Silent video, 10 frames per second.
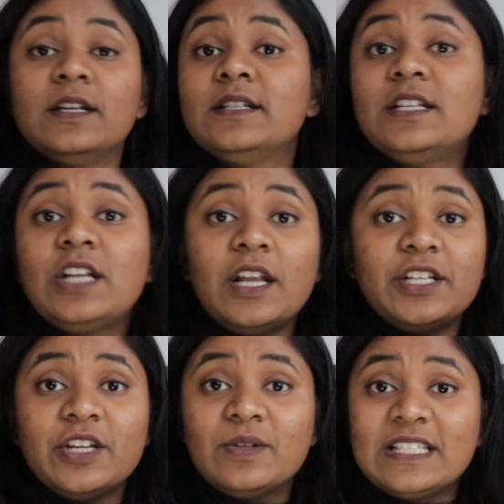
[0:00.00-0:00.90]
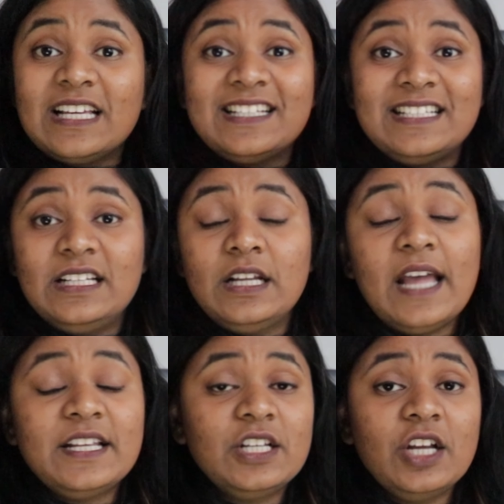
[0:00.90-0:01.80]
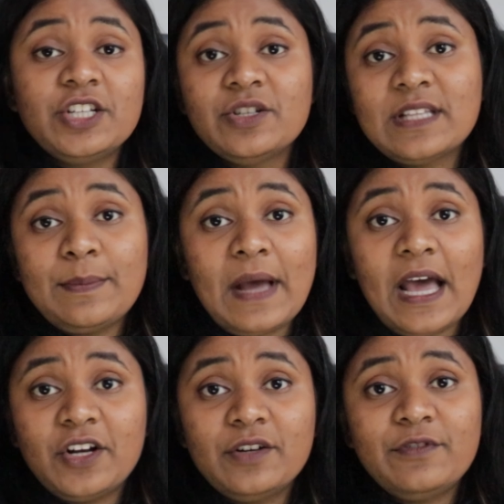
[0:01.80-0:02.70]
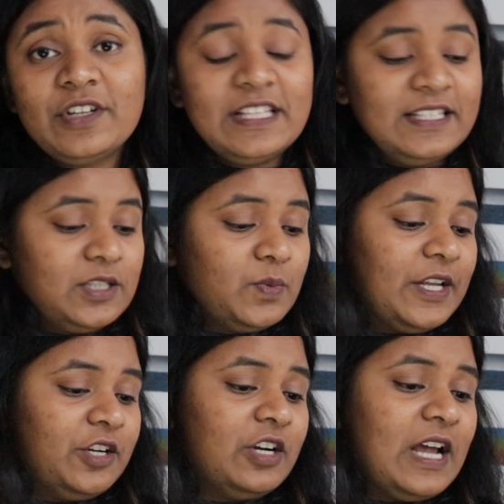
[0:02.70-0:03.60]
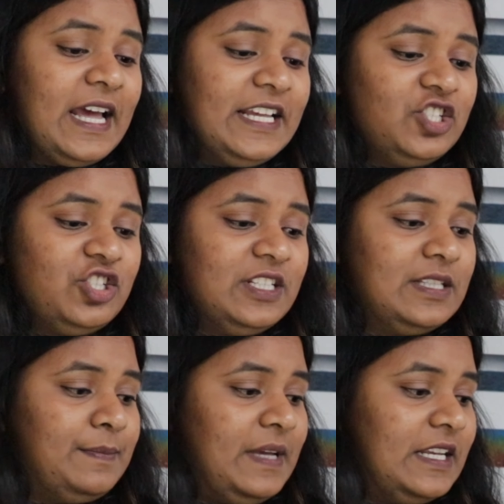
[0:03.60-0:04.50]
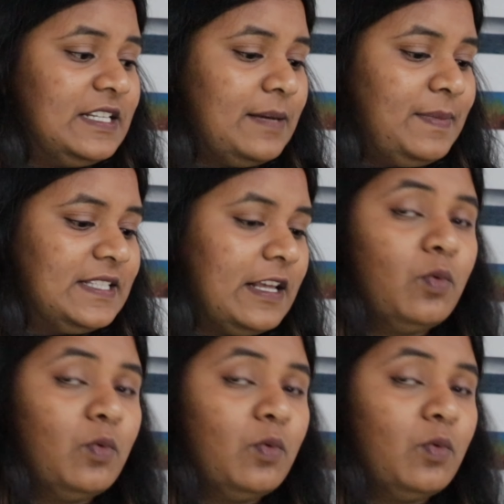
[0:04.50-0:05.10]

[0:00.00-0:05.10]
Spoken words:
did not use a I did not use a pattern for this sweater. I just made it up as I